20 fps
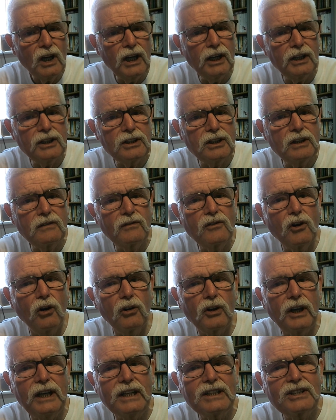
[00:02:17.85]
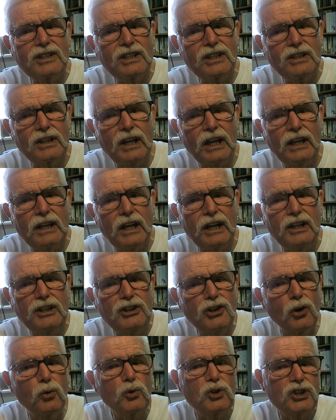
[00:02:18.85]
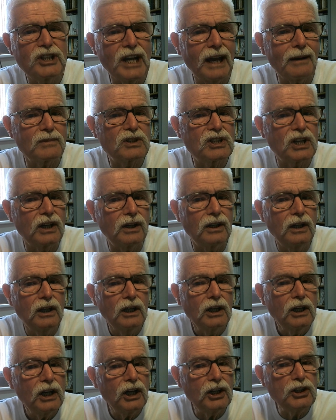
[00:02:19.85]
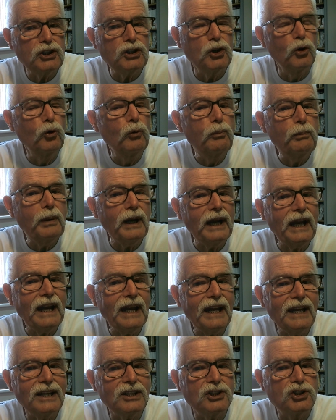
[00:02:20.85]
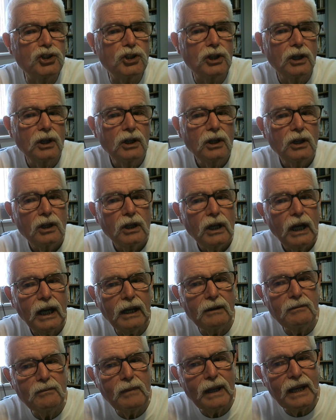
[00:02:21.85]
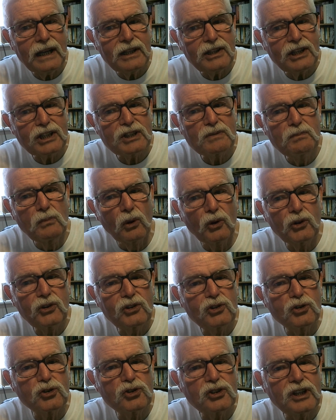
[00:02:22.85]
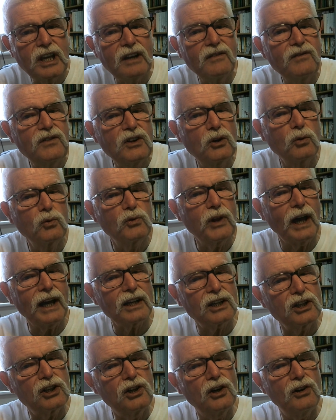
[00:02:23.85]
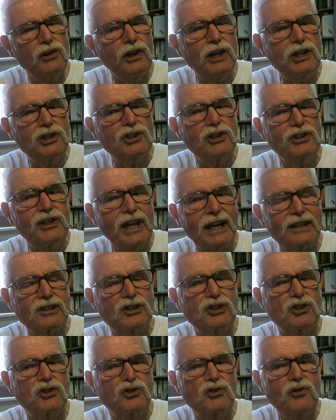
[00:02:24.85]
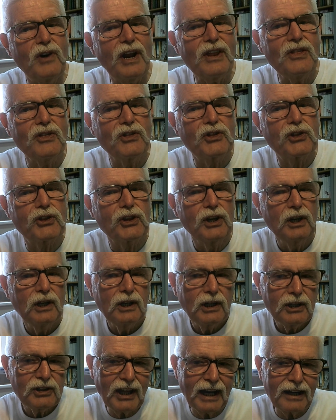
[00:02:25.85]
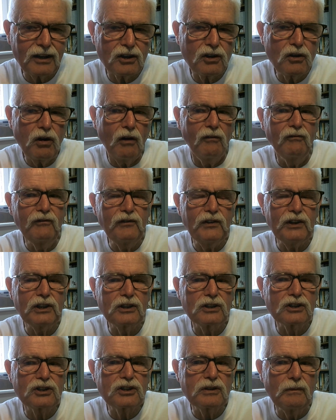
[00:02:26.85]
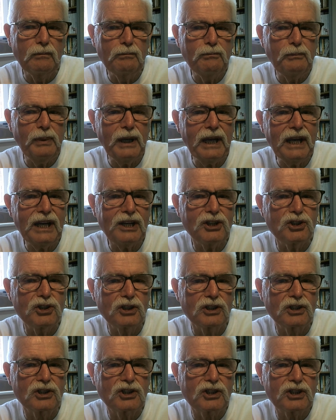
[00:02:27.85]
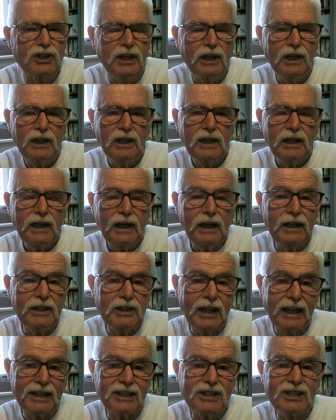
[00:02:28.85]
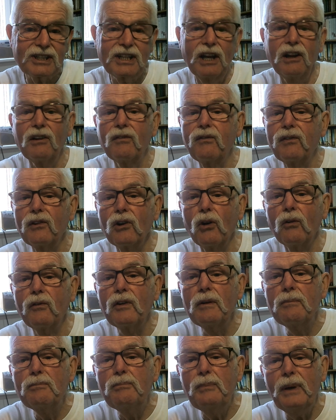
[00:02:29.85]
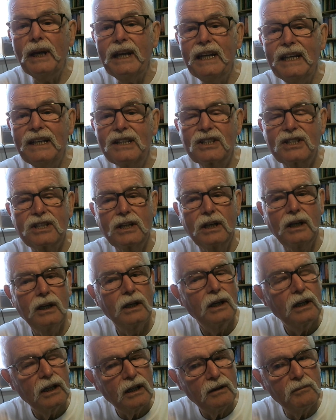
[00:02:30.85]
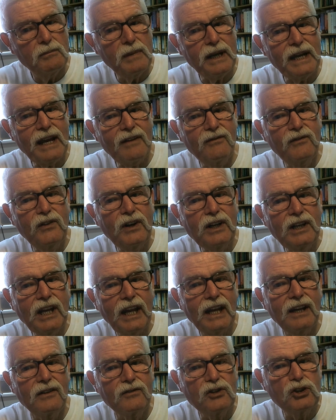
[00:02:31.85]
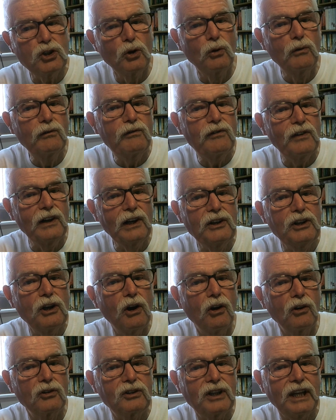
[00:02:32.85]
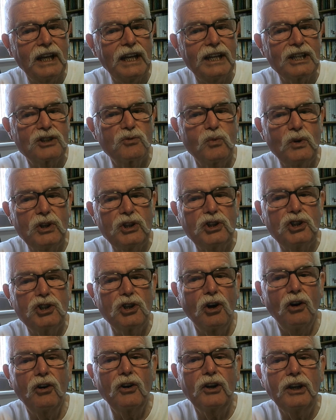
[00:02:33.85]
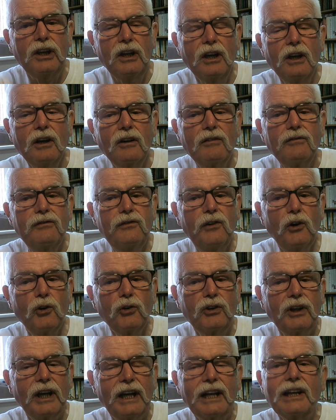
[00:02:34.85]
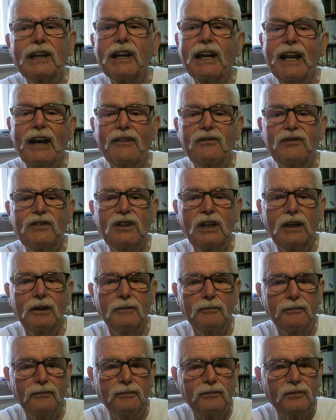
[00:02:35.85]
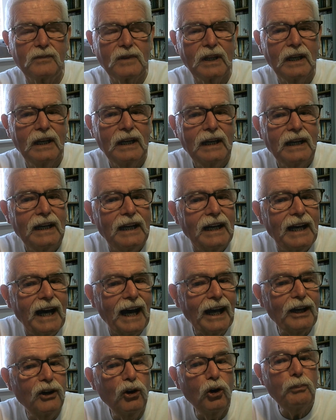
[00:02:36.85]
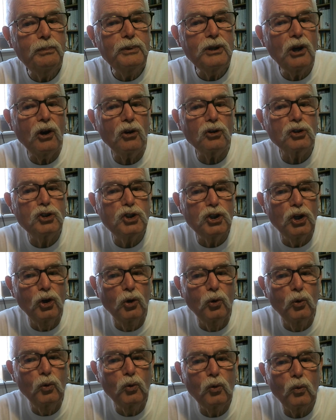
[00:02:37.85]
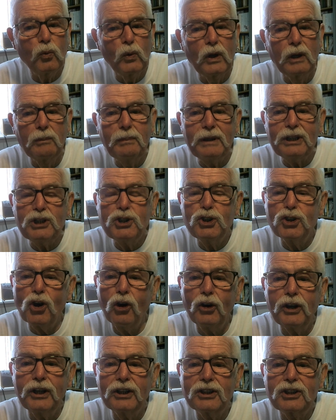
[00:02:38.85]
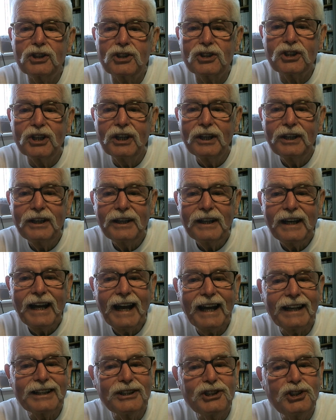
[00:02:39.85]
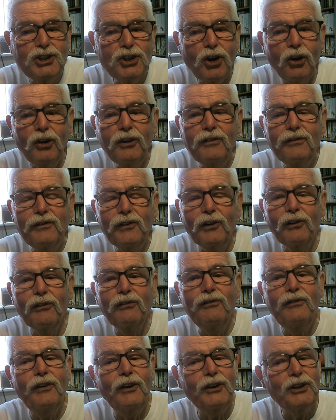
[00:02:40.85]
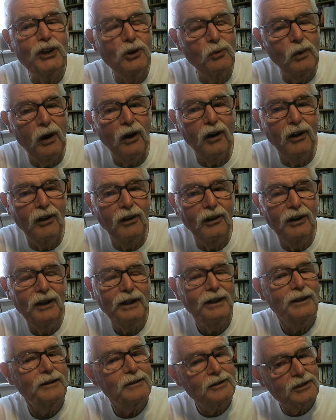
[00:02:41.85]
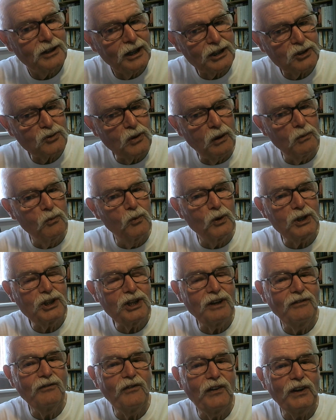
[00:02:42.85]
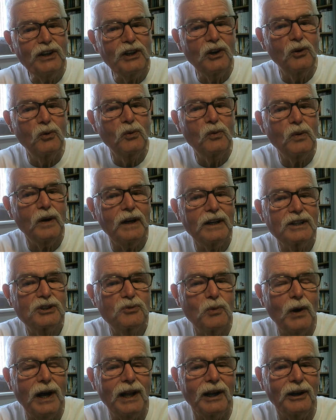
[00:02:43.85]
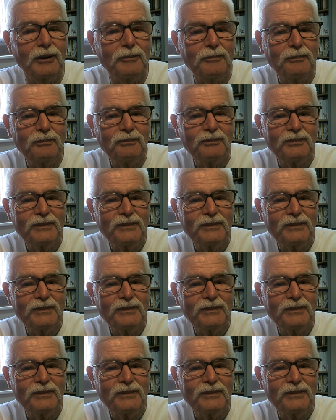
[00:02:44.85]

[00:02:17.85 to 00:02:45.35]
And you've got it's a new chapter, a new page, and may this month just give you that courage and that strength that confidence and patience and that self love and peace. And may every day of June fill your days with joy, fun, and laughter. I hope your June will be joyous and joyful for you all. That's what I'm wishing for you as well.